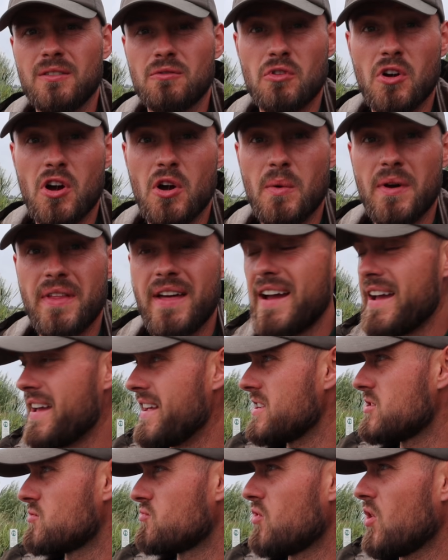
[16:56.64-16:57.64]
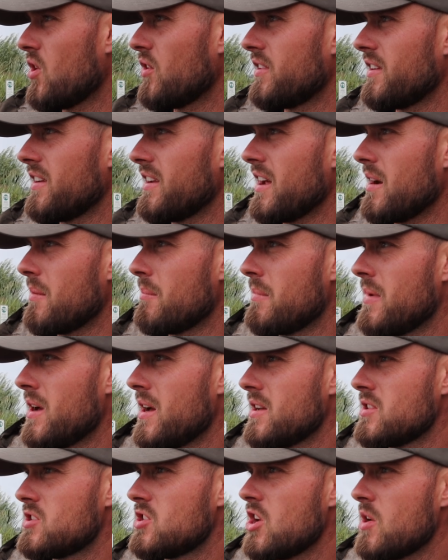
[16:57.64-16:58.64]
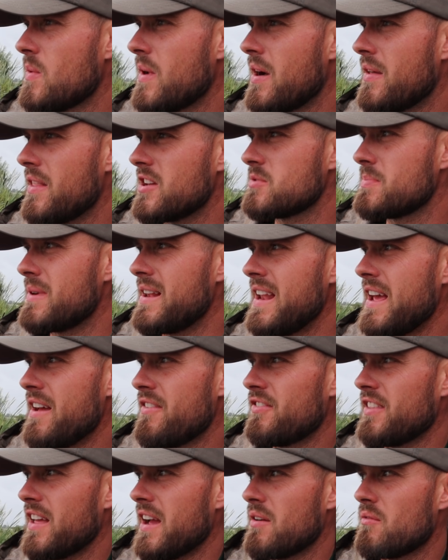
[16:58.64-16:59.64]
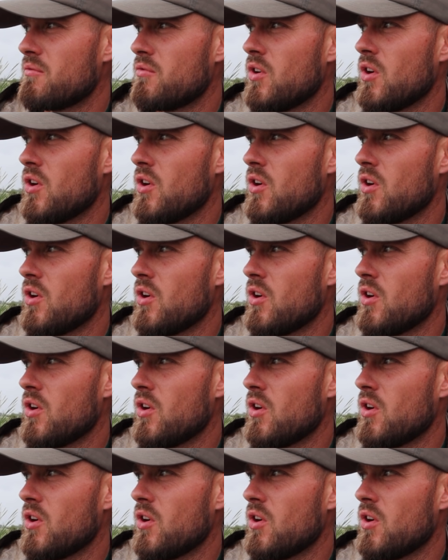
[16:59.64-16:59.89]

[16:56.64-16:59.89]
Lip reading: Right, well that is rod number 2 out. That's my left hand